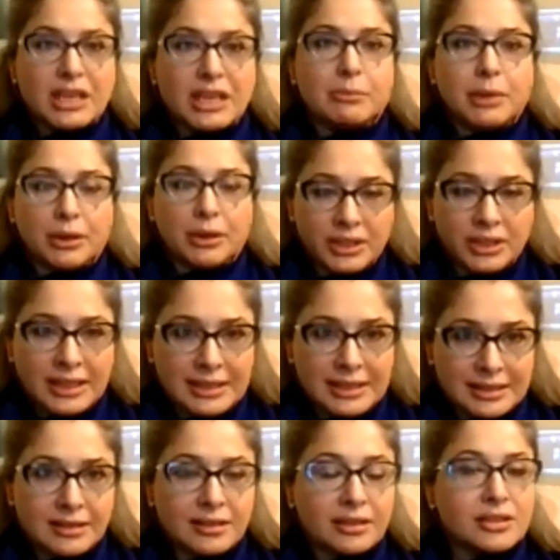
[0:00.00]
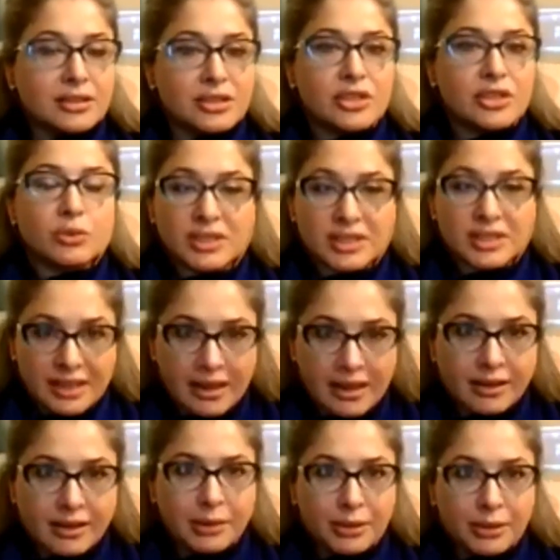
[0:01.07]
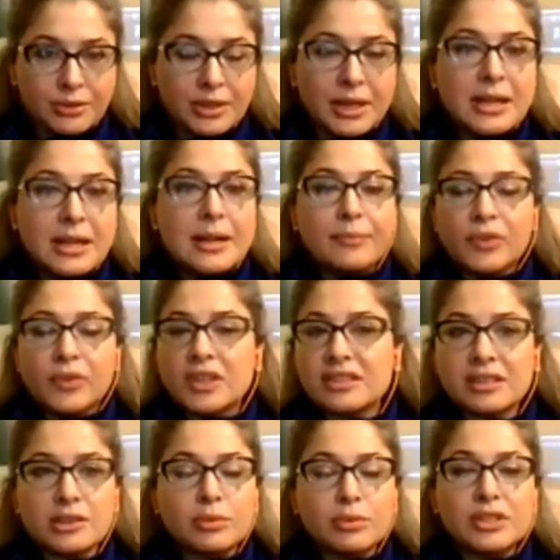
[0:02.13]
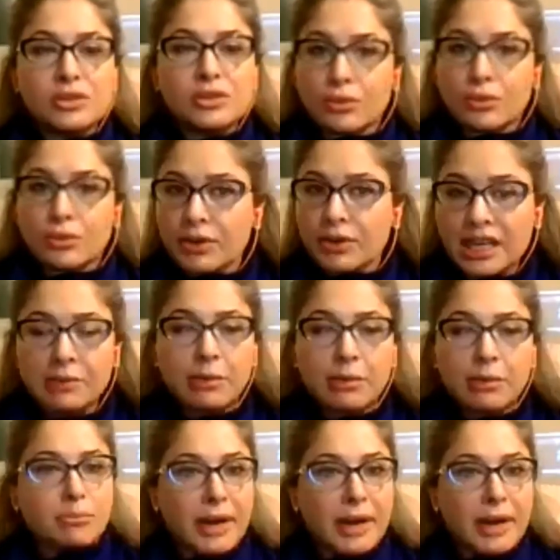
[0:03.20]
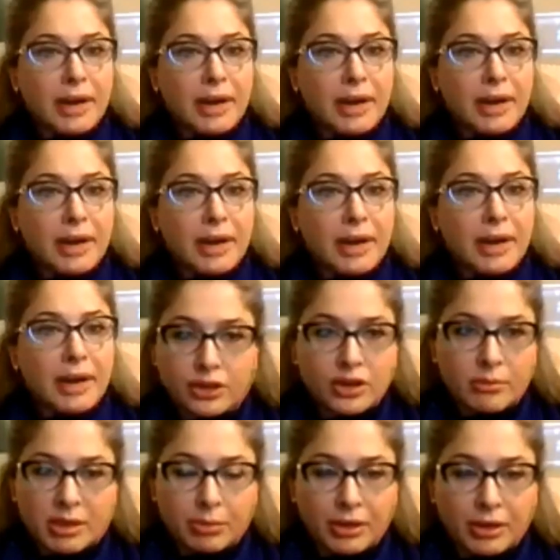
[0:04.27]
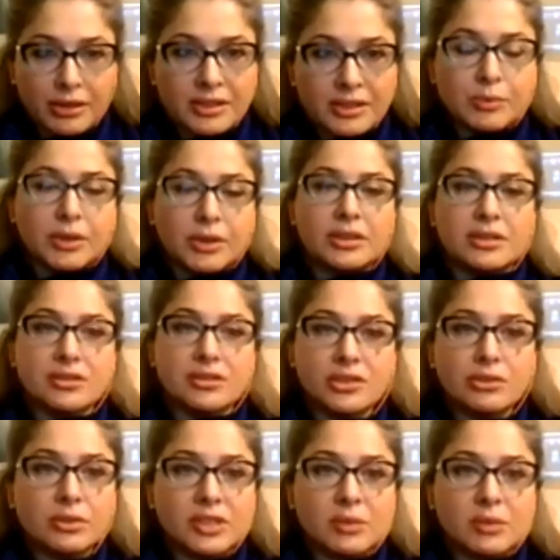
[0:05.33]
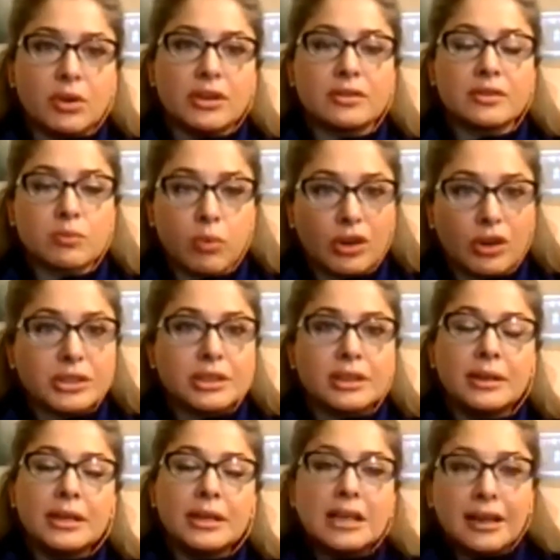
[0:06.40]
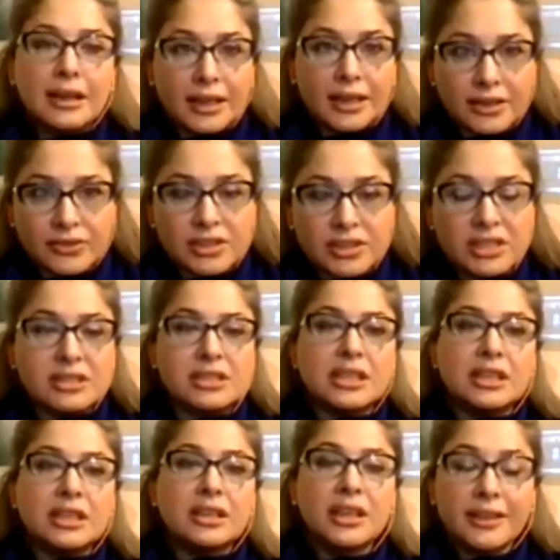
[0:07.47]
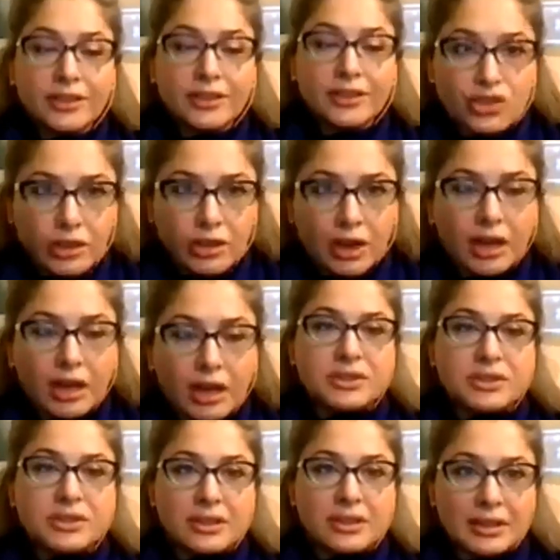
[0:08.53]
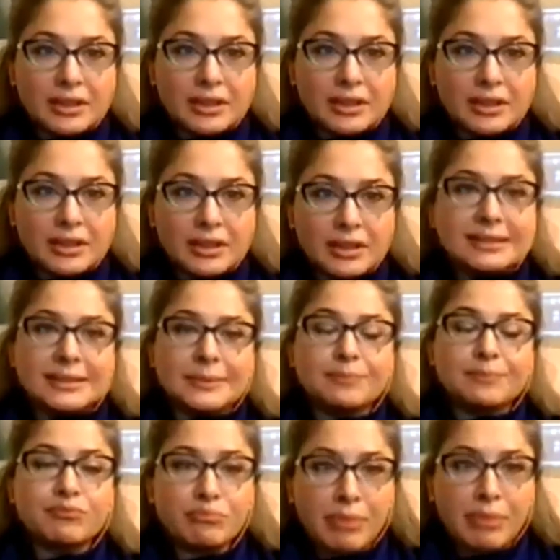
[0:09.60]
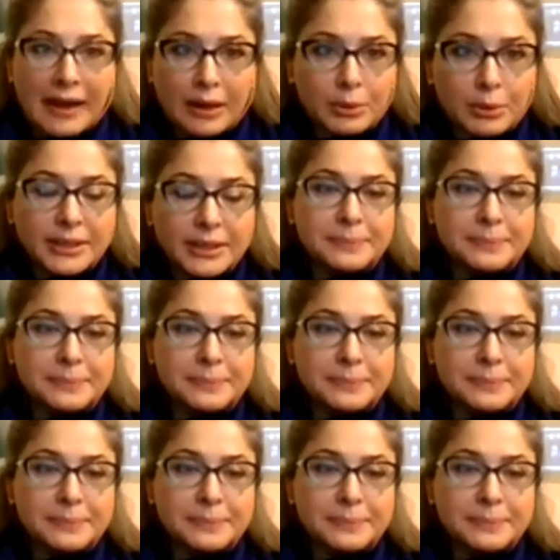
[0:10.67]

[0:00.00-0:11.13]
about things that the constituents care about. Constituents don't care about microeconomic policy. What constituents want is water, electricity, jobs, gas, power,